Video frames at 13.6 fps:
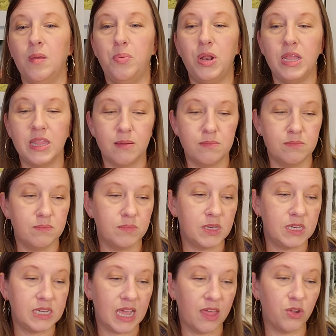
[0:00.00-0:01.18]
putting them
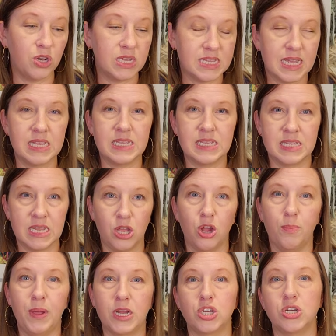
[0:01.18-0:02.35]
together into sets and sending her
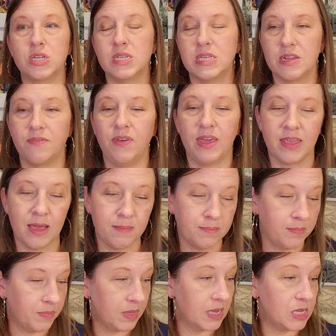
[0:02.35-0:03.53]
pictures and stuff like that.
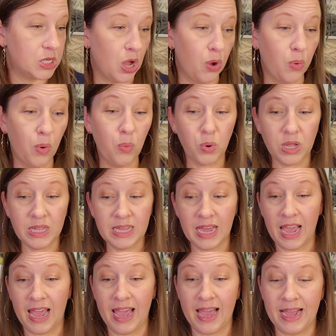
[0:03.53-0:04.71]
So really
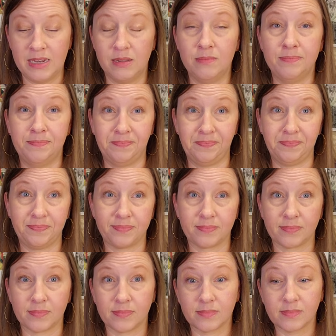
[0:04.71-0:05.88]
I had
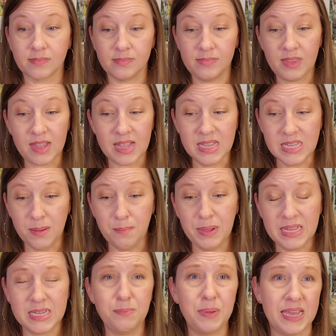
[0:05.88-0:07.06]
some
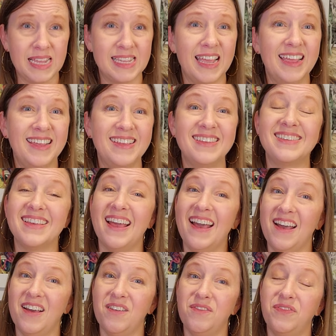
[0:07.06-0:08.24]
bits and pieces
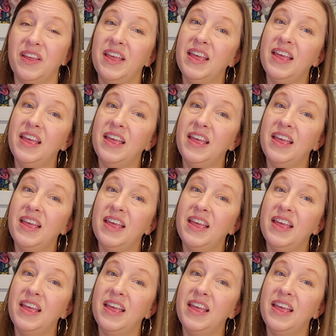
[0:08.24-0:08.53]
of